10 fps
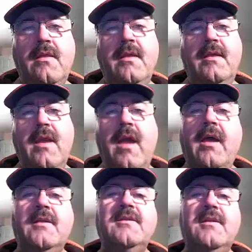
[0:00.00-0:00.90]
The
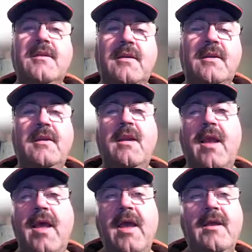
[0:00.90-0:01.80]
cast didn't
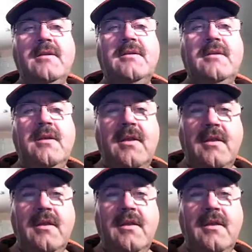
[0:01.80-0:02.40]
last.